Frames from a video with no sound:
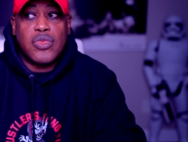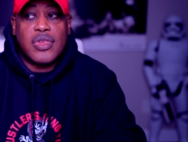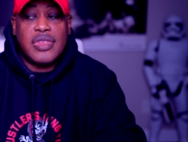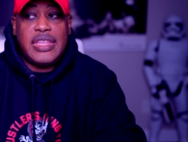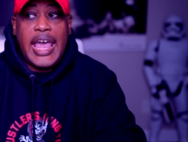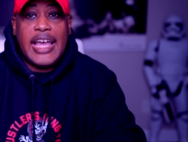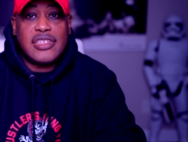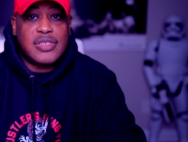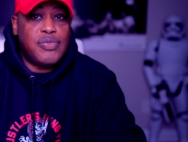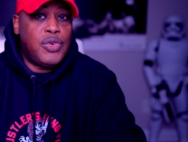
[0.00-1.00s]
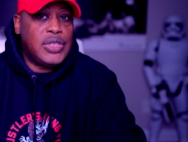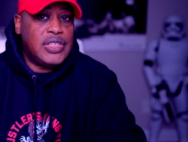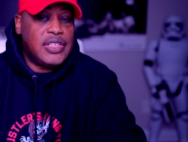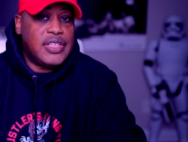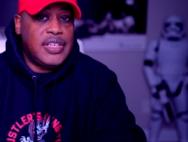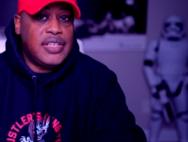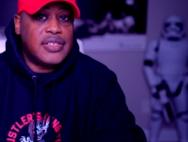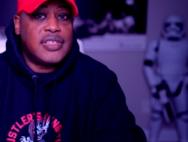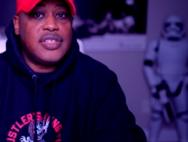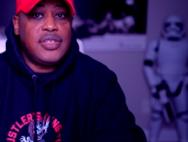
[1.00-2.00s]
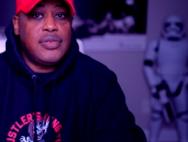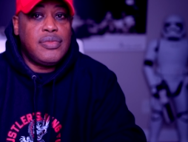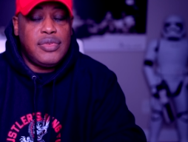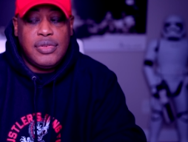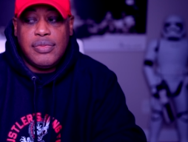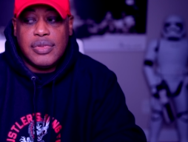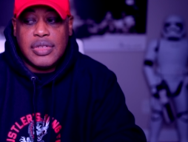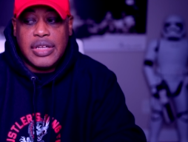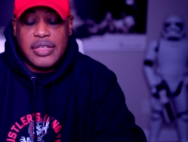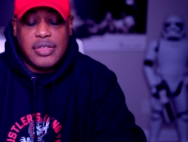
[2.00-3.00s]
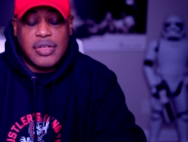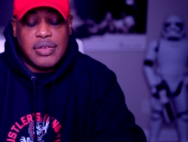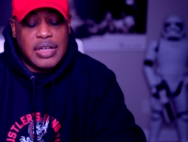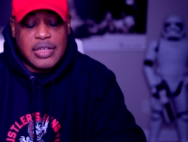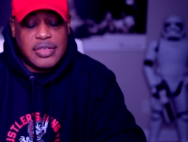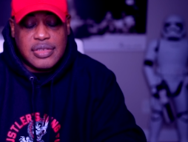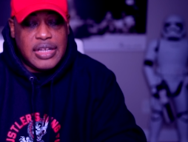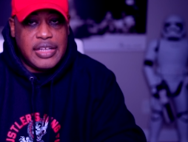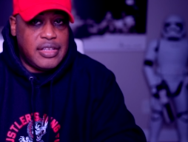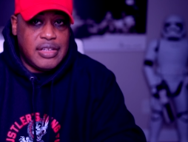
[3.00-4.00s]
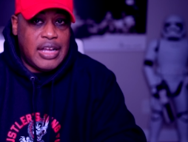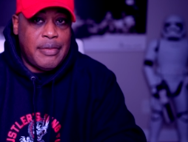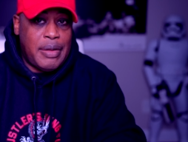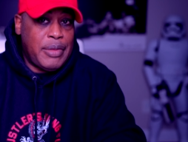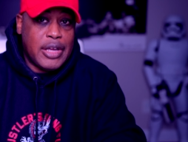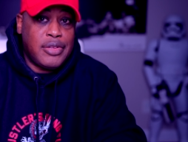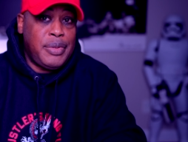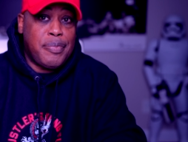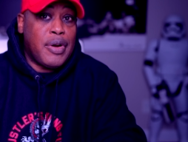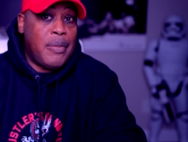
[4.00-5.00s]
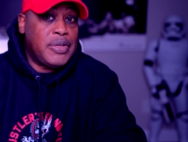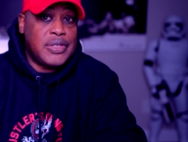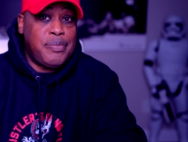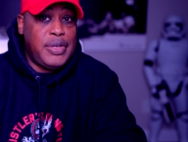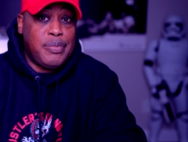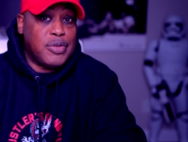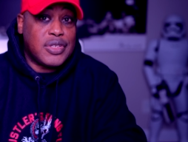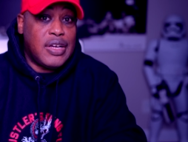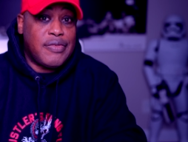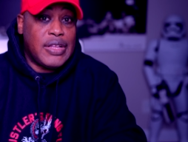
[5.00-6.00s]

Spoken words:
That's one of the things that you would because I'm not going to be promising people stuff